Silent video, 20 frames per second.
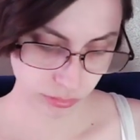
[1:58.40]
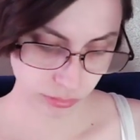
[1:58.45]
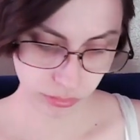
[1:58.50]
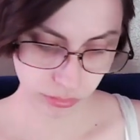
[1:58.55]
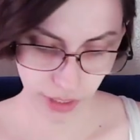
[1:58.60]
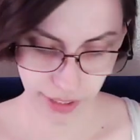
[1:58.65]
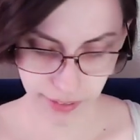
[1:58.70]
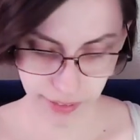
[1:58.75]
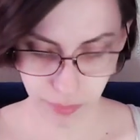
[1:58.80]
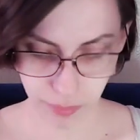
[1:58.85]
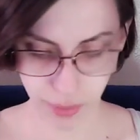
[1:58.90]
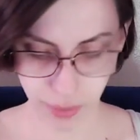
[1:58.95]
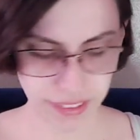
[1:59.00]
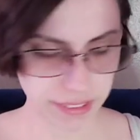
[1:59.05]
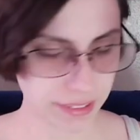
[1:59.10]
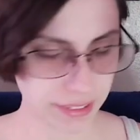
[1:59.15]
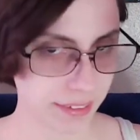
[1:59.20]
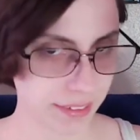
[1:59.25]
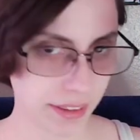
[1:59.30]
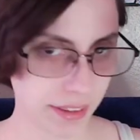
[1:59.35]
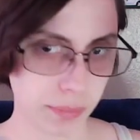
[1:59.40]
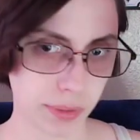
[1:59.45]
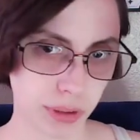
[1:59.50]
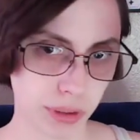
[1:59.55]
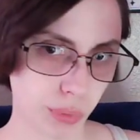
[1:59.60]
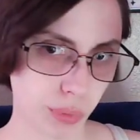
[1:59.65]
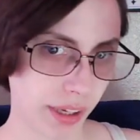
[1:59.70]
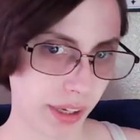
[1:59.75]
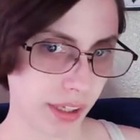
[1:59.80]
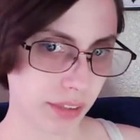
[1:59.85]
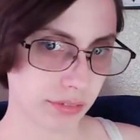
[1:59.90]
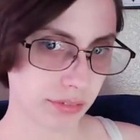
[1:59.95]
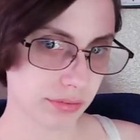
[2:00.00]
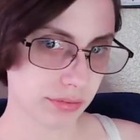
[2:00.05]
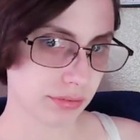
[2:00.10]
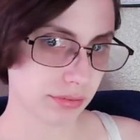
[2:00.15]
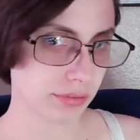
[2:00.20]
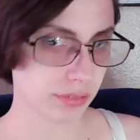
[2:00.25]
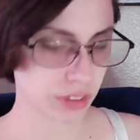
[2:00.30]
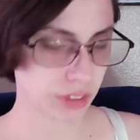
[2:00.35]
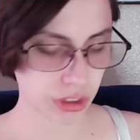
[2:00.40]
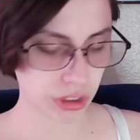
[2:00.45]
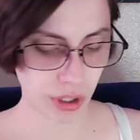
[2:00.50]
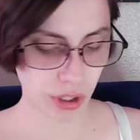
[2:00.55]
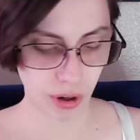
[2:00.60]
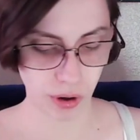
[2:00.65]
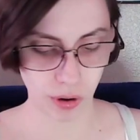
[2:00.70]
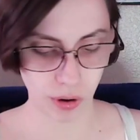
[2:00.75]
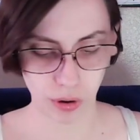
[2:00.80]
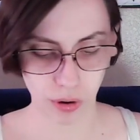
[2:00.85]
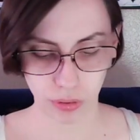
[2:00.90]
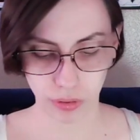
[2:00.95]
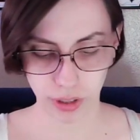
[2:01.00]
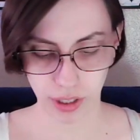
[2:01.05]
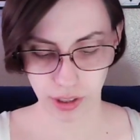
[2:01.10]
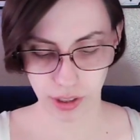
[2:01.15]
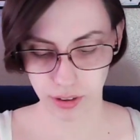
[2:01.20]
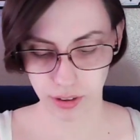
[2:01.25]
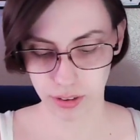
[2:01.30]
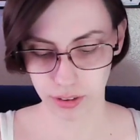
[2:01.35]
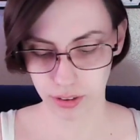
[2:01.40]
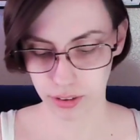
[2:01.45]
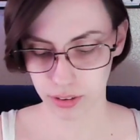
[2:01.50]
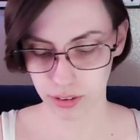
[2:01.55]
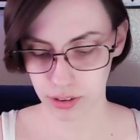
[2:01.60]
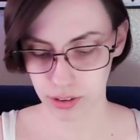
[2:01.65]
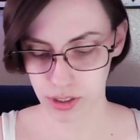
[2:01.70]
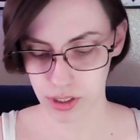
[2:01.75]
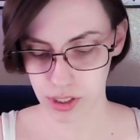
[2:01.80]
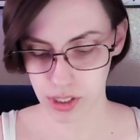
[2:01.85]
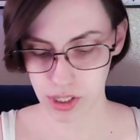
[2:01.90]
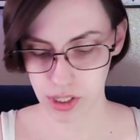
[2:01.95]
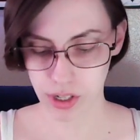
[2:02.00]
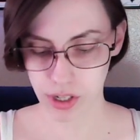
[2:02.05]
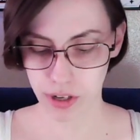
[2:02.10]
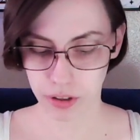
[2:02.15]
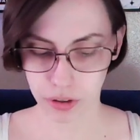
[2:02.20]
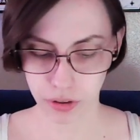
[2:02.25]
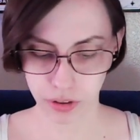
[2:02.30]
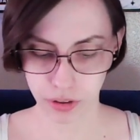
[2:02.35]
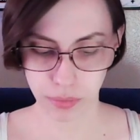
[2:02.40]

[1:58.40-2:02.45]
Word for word: and embracing the in between. So like it could